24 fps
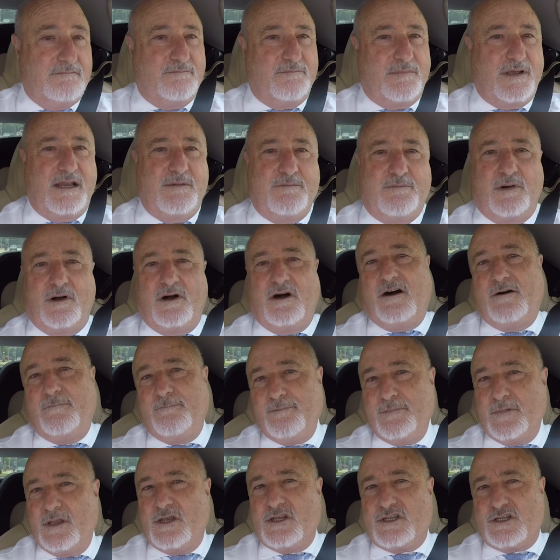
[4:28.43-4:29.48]
pay Paul.
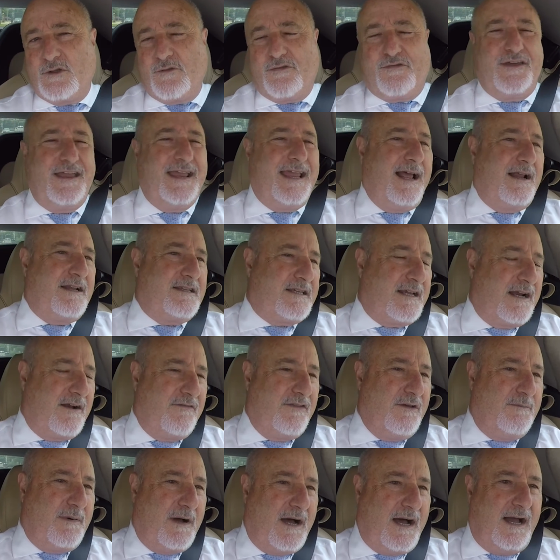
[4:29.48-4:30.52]
So think outside
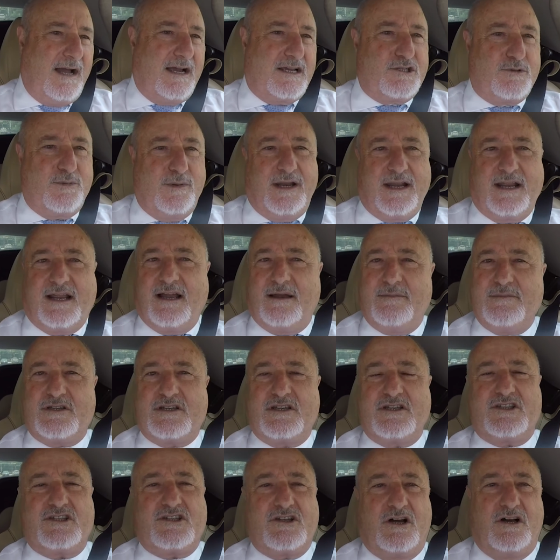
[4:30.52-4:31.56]
of the box when it comes
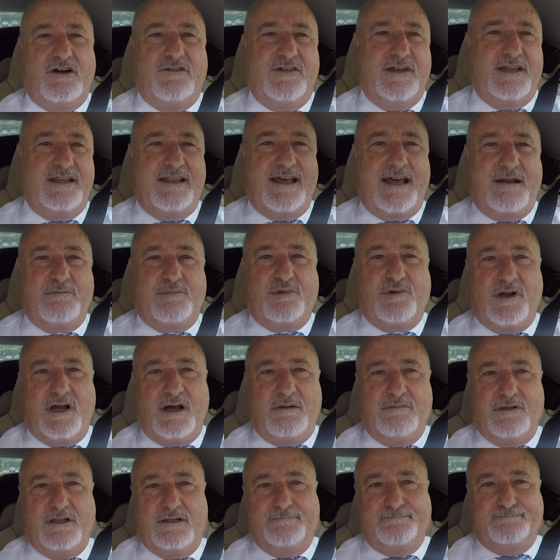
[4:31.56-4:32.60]
to solving that
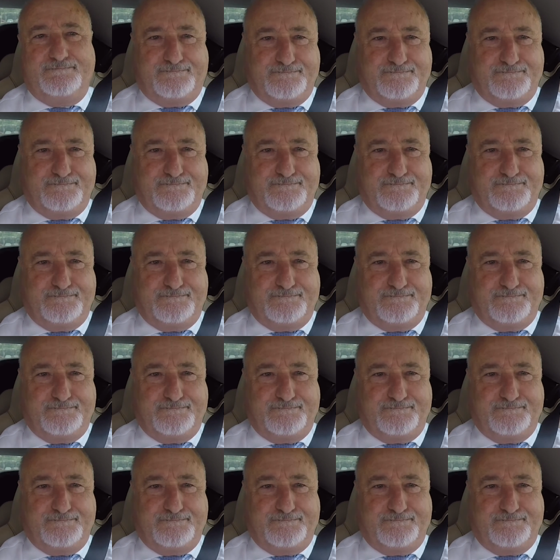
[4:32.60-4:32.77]
problem